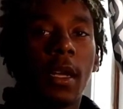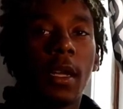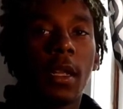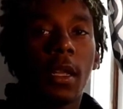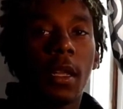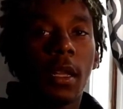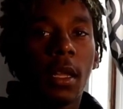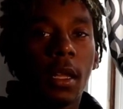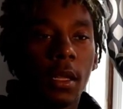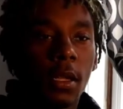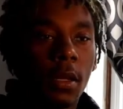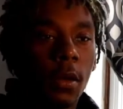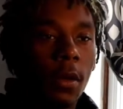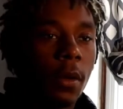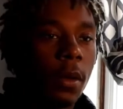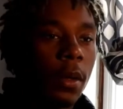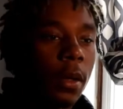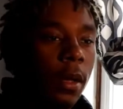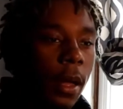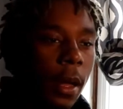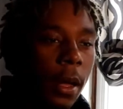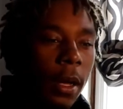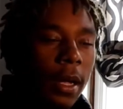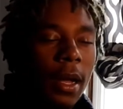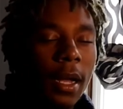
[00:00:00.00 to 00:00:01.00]
I know, I'm
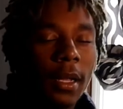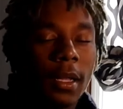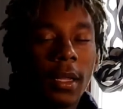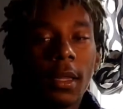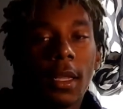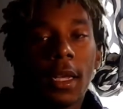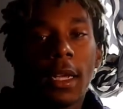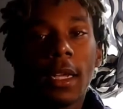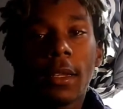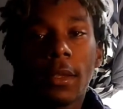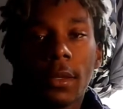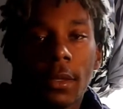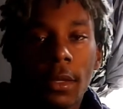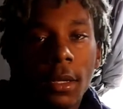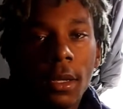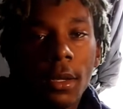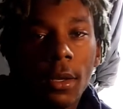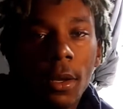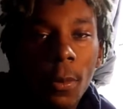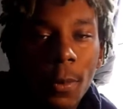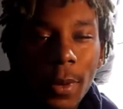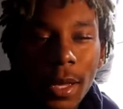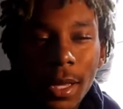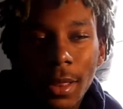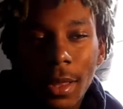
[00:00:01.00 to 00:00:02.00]
kind of late,
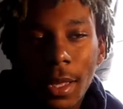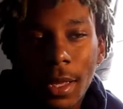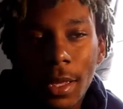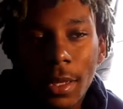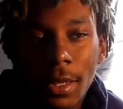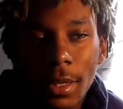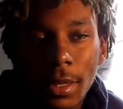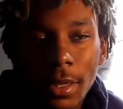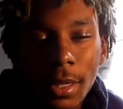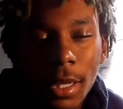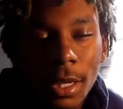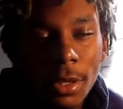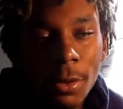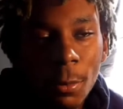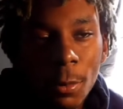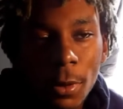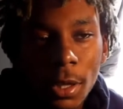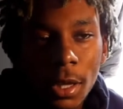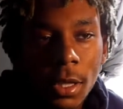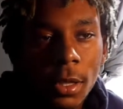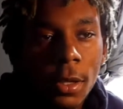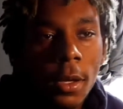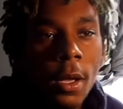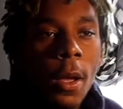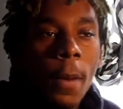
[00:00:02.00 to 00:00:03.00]
week late, not really,
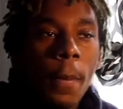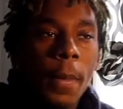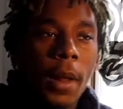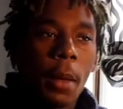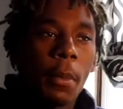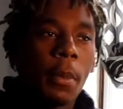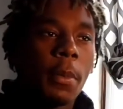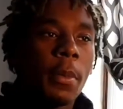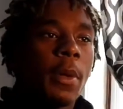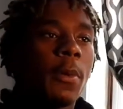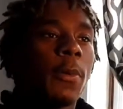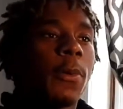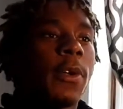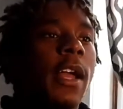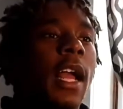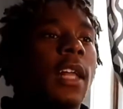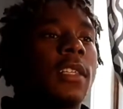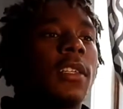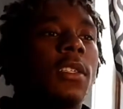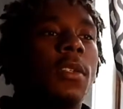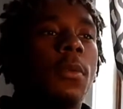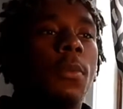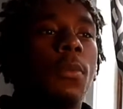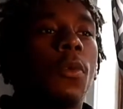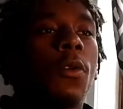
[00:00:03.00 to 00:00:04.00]
but I'm gonna be reacting to
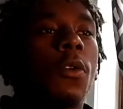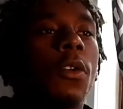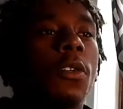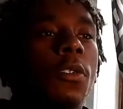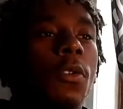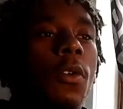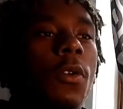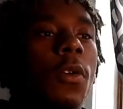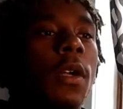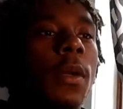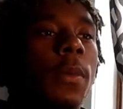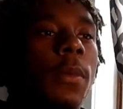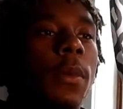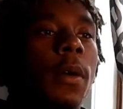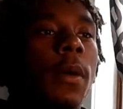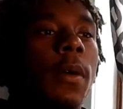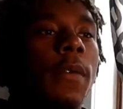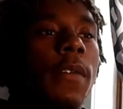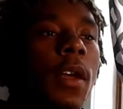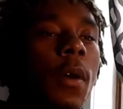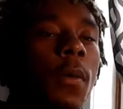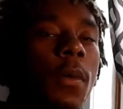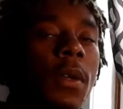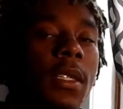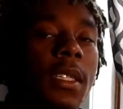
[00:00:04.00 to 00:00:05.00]
more Scorey, bro. If y'all
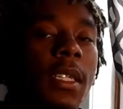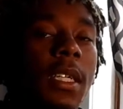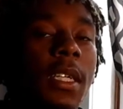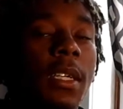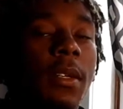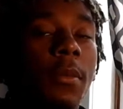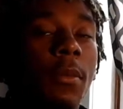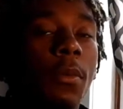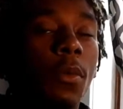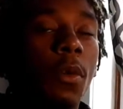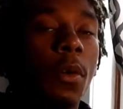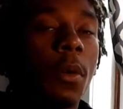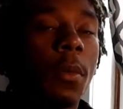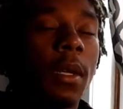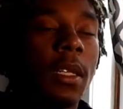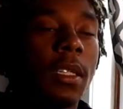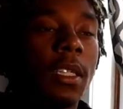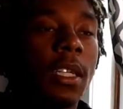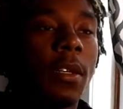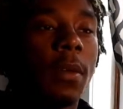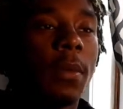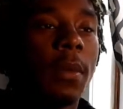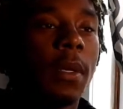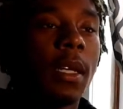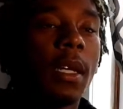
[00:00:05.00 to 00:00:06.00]
wanna see him more on my channel,
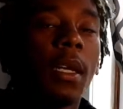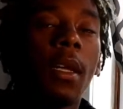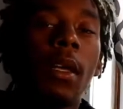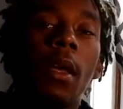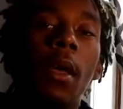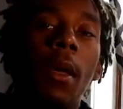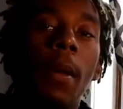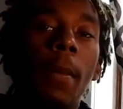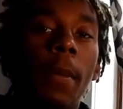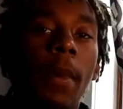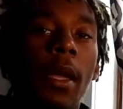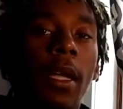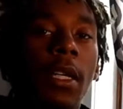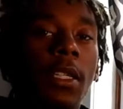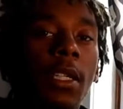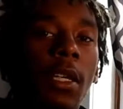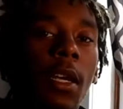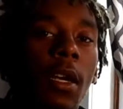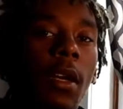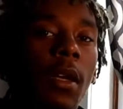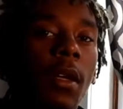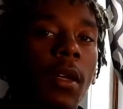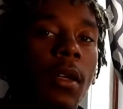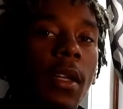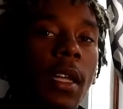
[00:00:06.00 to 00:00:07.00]
man, make sure y'all
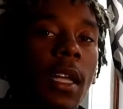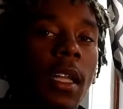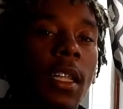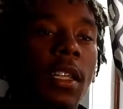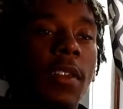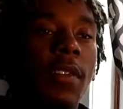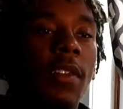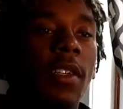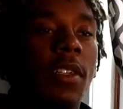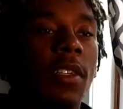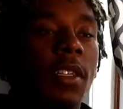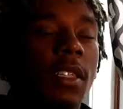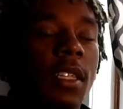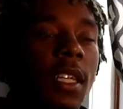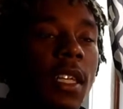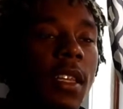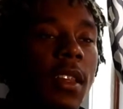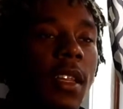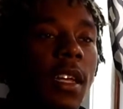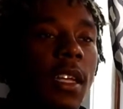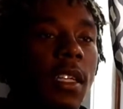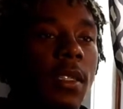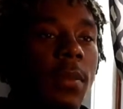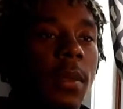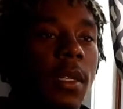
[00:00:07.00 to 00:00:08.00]
get this video to 10
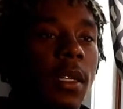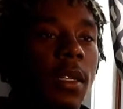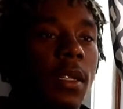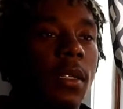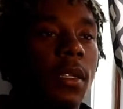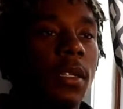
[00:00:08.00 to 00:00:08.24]
likes, man.